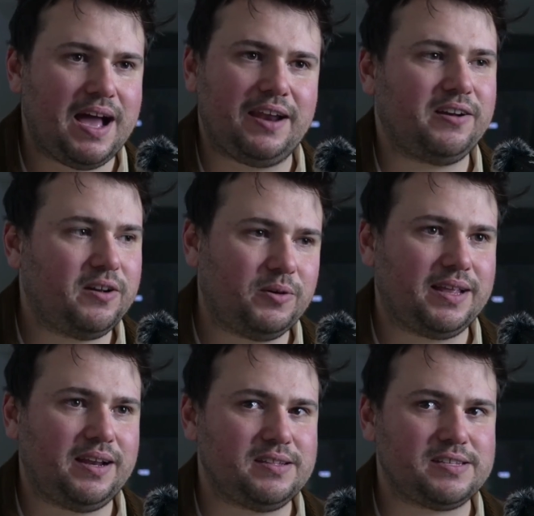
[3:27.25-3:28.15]
I don't know what
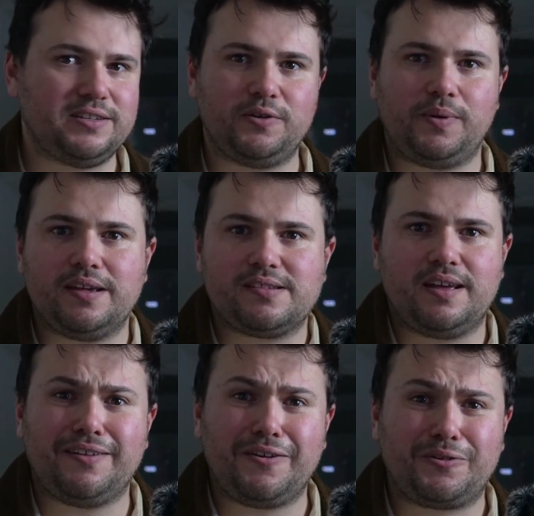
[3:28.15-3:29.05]
that is in US. I
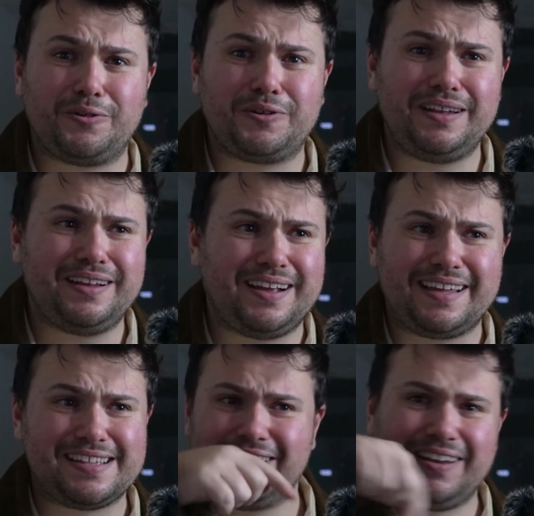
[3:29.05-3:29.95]
don't know. Google it. I
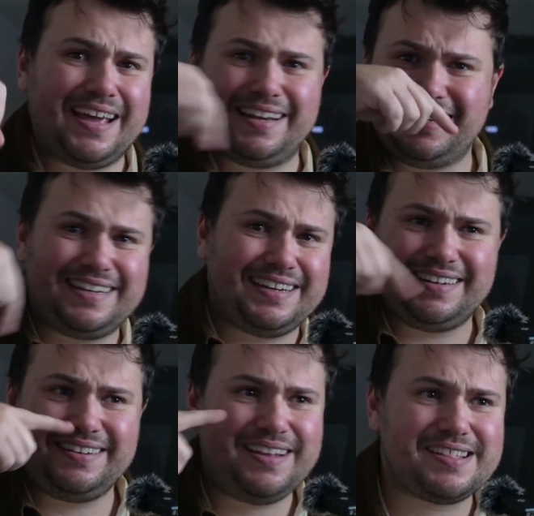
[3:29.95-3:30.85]
guess I'll edit it
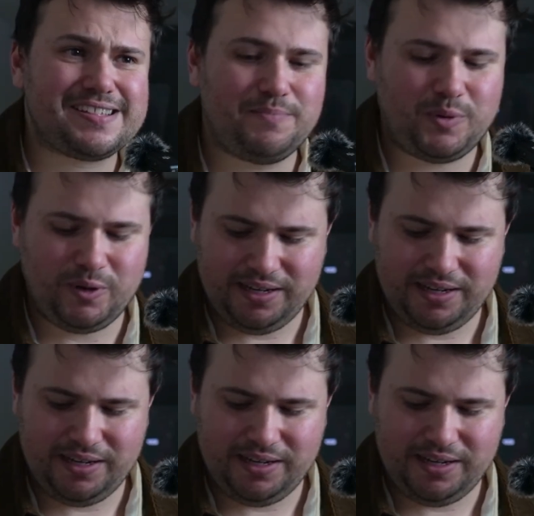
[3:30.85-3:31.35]
in at some point.